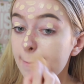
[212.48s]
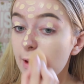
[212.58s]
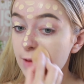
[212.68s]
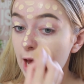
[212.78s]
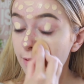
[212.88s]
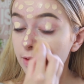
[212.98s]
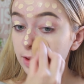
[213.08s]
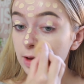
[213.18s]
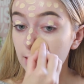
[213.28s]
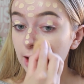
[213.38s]
if you have one
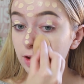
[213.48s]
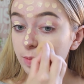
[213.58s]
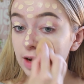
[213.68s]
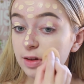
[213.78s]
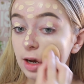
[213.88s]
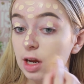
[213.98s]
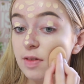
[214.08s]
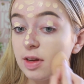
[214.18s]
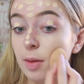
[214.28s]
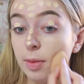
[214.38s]
that you think is better, leave
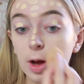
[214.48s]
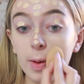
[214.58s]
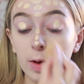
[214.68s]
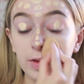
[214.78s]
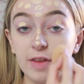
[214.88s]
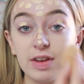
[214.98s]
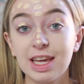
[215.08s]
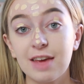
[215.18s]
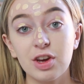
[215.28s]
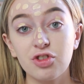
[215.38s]
it down below and I'll
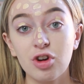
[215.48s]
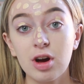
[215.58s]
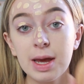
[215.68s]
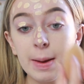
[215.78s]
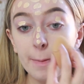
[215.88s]
definitely give it a try.